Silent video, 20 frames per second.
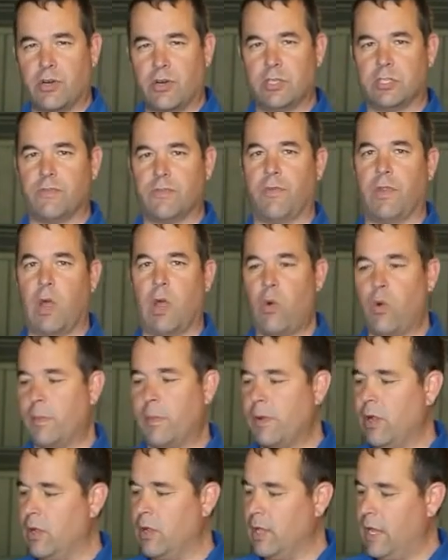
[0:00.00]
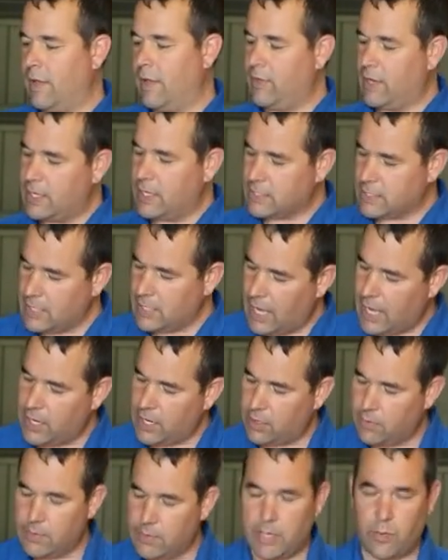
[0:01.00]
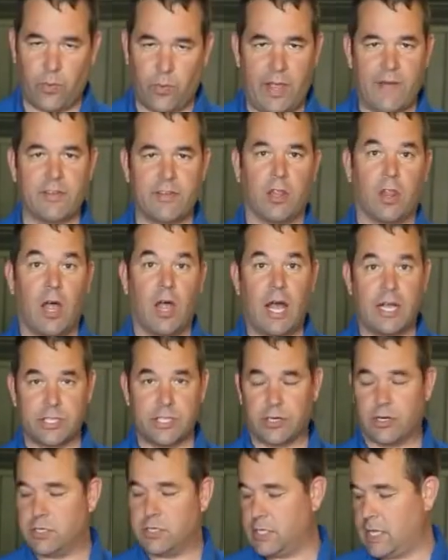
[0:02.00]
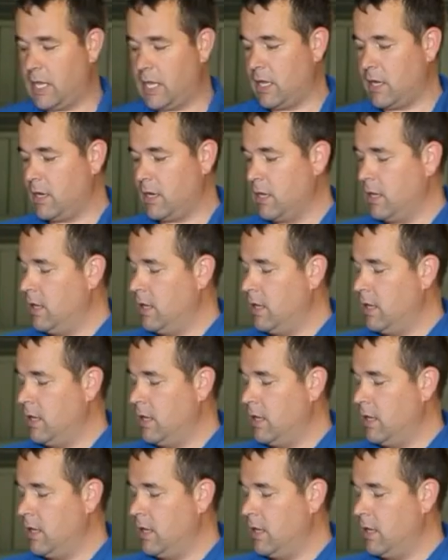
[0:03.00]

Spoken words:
it's flowable and that we haven't lost our sand.